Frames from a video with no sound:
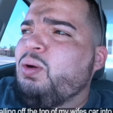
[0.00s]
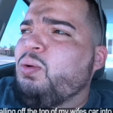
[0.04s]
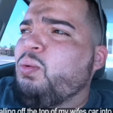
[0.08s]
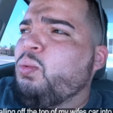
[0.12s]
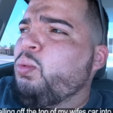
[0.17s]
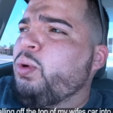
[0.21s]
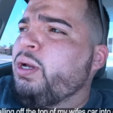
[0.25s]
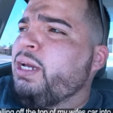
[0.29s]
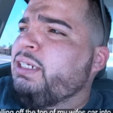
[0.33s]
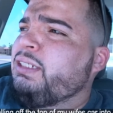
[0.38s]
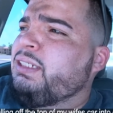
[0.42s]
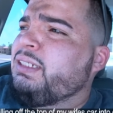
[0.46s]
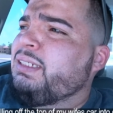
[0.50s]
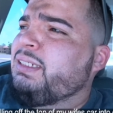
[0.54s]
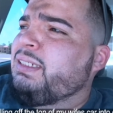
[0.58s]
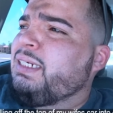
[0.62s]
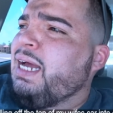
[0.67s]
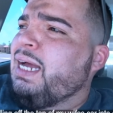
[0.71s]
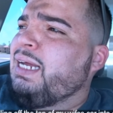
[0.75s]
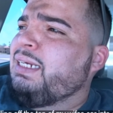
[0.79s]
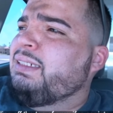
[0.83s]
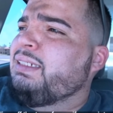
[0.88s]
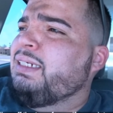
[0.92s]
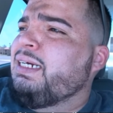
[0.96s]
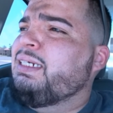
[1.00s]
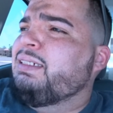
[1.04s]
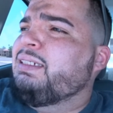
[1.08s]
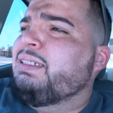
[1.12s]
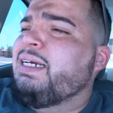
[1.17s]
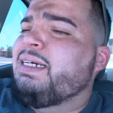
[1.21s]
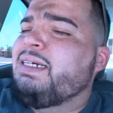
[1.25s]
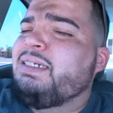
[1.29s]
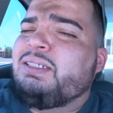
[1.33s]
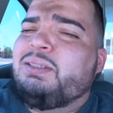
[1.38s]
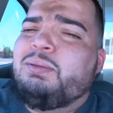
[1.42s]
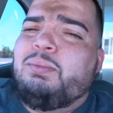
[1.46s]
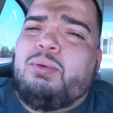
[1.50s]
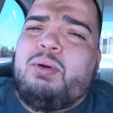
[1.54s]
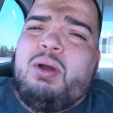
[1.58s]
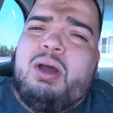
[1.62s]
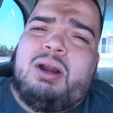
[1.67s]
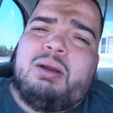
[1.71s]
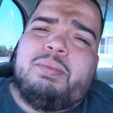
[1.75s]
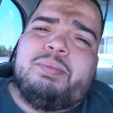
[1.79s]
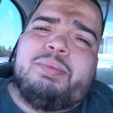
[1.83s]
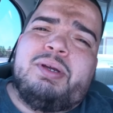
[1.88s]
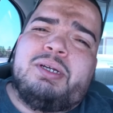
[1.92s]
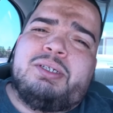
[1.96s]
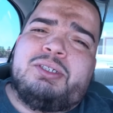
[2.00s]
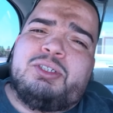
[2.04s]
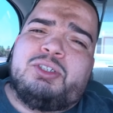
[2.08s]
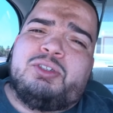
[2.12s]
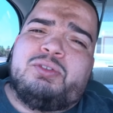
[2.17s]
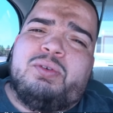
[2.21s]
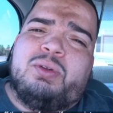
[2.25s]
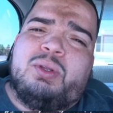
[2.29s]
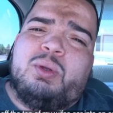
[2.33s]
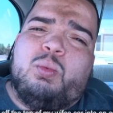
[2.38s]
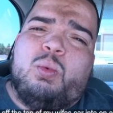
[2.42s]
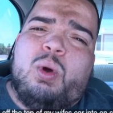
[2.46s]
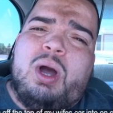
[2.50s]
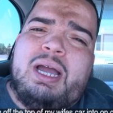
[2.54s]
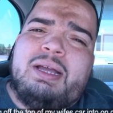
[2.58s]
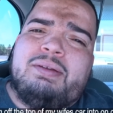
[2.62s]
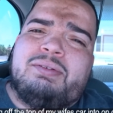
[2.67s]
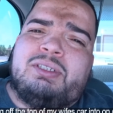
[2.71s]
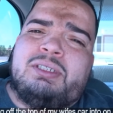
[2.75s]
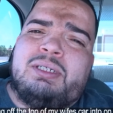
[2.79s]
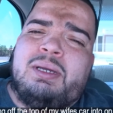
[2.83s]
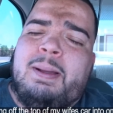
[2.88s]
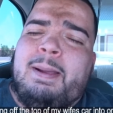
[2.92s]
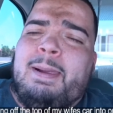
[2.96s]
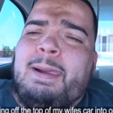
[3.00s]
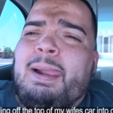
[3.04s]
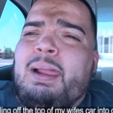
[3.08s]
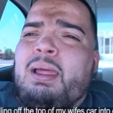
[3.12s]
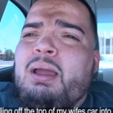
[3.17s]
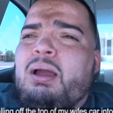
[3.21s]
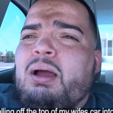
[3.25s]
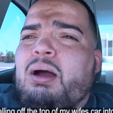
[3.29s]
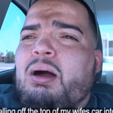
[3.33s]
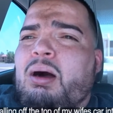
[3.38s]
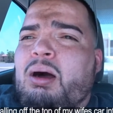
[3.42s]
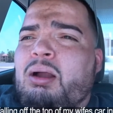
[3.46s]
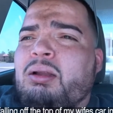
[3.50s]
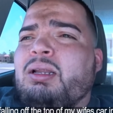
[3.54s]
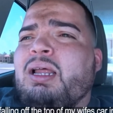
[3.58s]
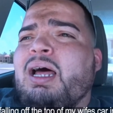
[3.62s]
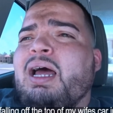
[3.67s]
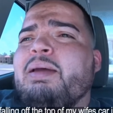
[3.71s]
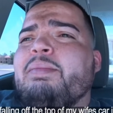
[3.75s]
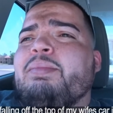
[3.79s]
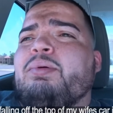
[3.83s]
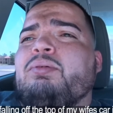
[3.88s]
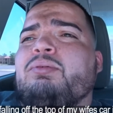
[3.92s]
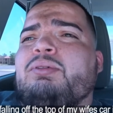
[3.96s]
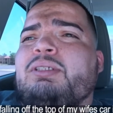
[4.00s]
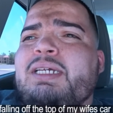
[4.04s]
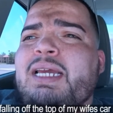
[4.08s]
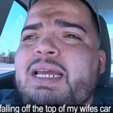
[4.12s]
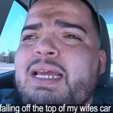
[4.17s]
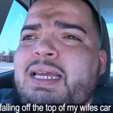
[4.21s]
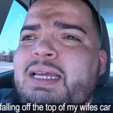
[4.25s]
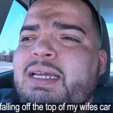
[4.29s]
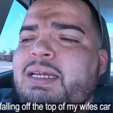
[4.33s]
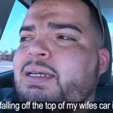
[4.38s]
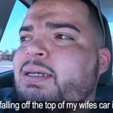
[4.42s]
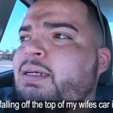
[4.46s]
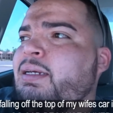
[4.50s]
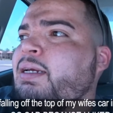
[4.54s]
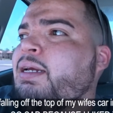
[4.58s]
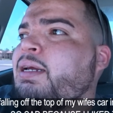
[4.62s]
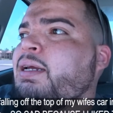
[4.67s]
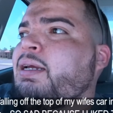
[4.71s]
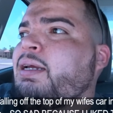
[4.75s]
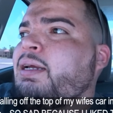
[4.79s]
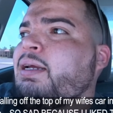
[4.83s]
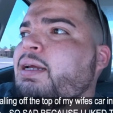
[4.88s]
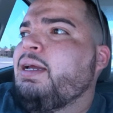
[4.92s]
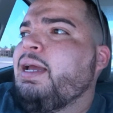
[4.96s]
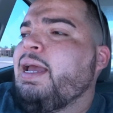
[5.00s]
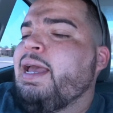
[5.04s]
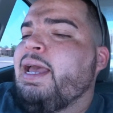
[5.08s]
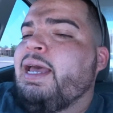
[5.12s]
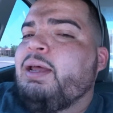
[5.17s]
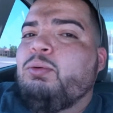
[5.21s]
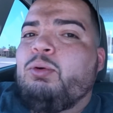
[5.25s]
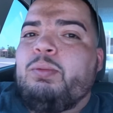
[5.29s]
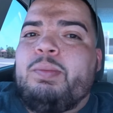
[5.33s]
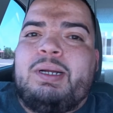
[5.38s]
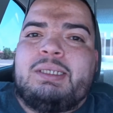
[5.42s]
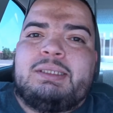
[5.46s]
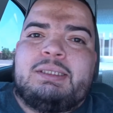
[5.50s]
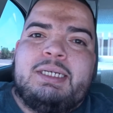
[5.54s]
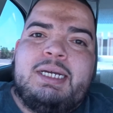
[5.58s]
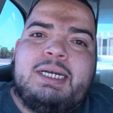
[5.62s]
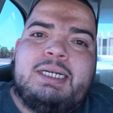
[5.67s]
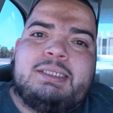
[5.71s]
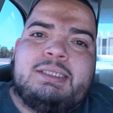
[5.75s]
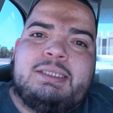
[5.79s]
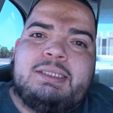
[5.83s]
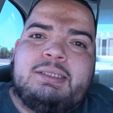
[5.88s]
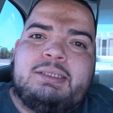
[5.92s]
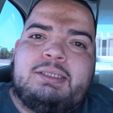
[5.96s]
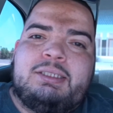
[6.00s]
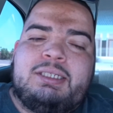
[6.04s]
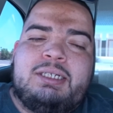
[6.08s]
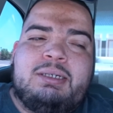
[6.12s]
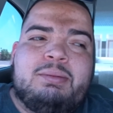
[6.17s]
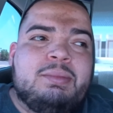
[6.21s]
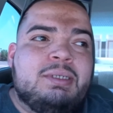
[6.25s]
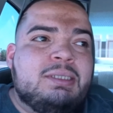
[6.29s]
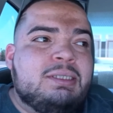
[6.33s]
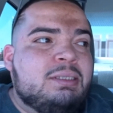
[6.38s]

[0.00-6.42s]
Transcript: we just got done taking some product pictures for the wife's online boutique, and we're about to head to the gym.